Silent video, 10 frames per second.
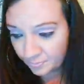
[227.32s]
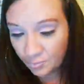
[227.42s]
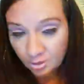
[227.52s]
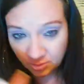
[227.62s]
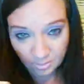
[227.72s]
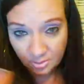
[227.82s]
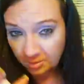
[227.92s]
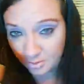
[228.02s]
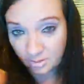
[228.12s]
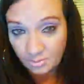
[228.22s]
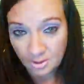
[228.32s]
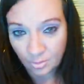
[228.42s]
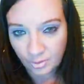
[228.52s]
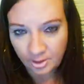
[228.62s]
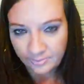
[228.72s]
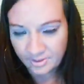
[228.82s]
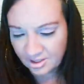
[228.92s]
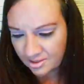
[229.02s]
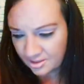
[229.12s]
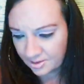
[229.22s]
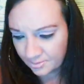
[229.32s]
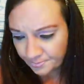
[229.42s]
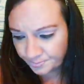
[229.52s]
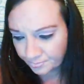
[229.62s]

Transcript: They're they're not aware of this.